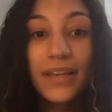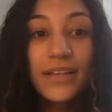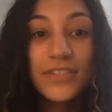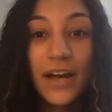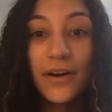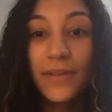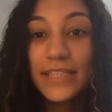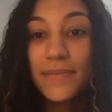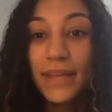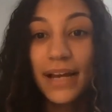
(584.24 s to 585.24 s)
So that's
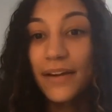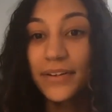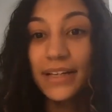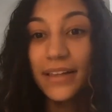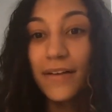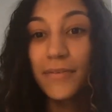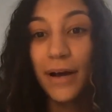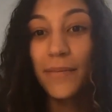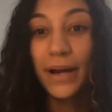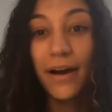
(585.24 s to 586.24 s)
something I really love
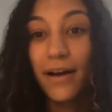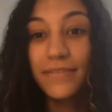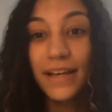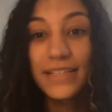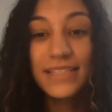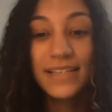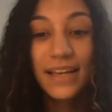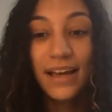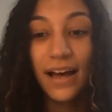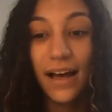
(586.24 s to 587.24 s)
about my office.
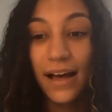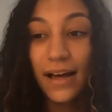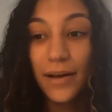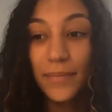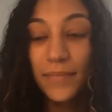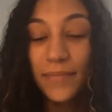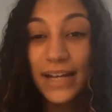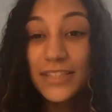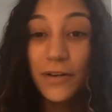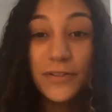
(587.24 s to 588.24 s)

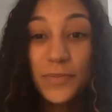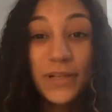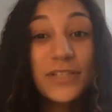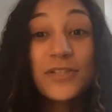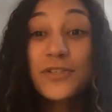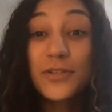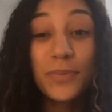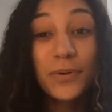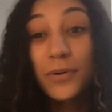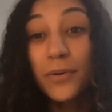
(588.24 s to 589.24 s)
It's also been
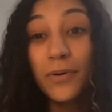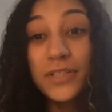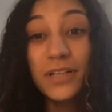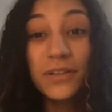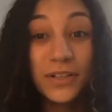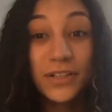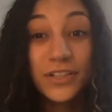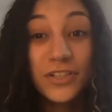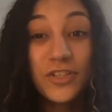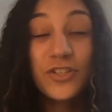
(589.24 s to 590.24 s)
super cool to
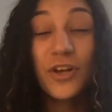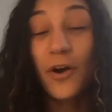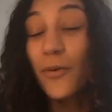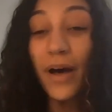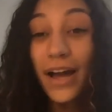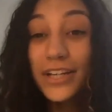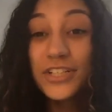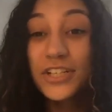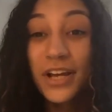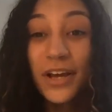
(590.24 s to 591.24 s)
learn so
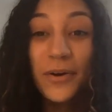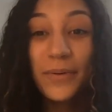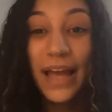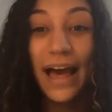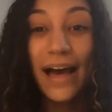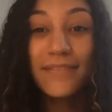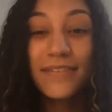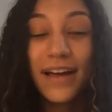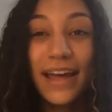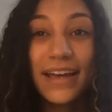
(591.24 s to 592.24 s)
much We have
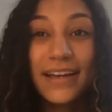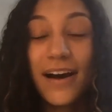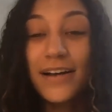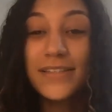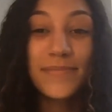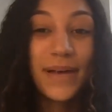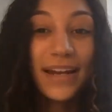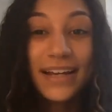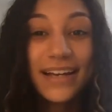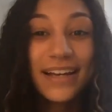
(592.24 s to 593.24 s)
a
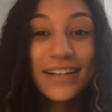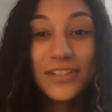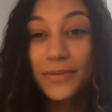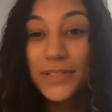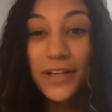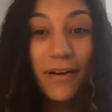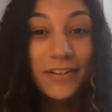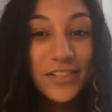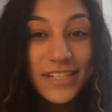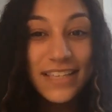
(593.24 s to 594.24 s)
cosmetic
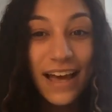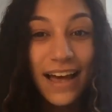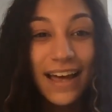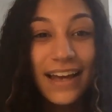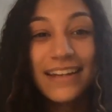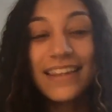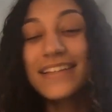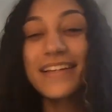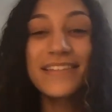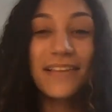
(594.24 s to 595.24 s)
dermatology side that
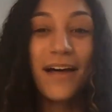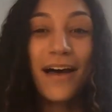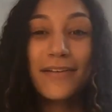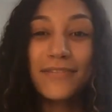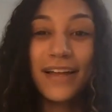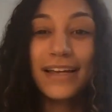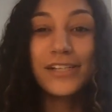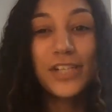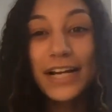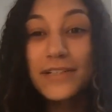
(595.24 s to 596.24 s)
does a lot of like
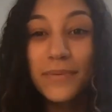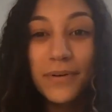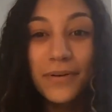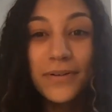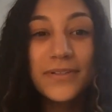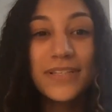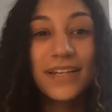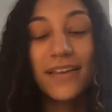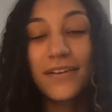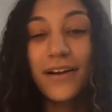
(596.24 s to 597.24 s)
injectables and
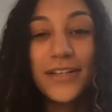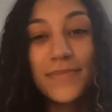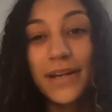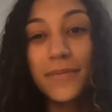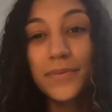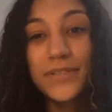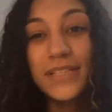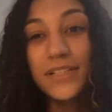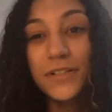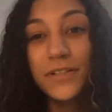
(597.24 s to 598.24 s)
other cosmetic
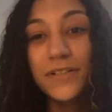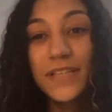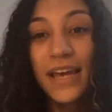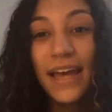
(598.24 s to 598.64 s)
procedures.